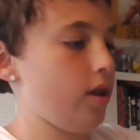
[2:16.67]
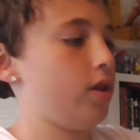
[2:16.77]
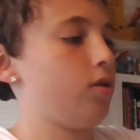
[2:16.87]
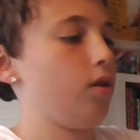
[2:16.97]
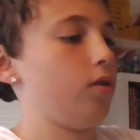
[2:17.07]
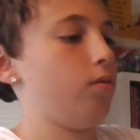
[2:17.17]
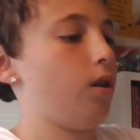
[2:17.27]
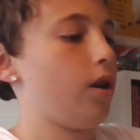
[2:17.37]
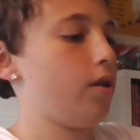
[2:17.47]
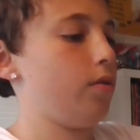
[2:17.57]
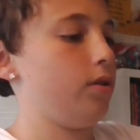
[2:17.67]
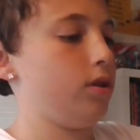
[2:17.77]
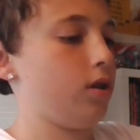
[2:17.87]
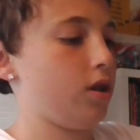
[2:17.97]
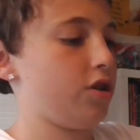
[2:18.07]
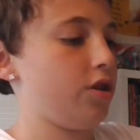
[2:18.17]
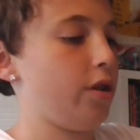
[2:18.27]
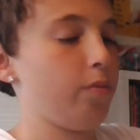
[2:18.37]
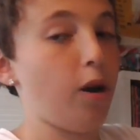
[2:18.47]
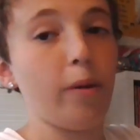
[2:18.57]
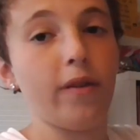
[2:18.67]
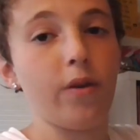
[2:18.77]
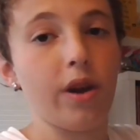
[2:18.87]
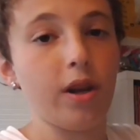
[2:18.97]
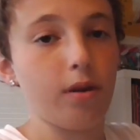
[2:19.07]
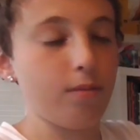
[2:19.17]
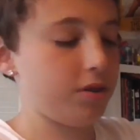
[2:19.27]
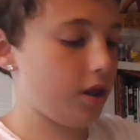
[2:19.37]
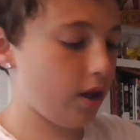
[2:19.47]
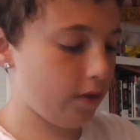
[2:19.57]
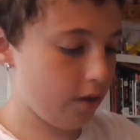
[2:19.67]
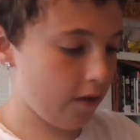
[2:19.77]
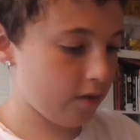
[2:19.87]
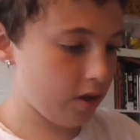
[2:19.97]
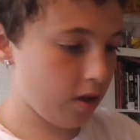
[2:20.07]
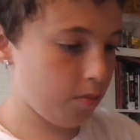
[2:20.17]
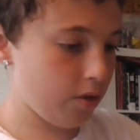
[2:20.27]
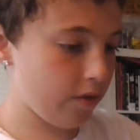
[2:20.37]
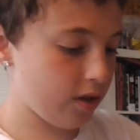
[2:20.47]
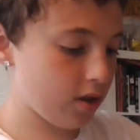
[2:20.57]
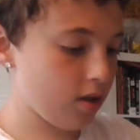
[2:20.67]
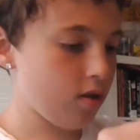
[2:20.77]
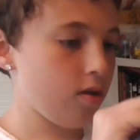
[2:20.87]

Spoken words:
like Targulato and Slusha. You probably have no idea what I'm saying if you haven't seen the movies.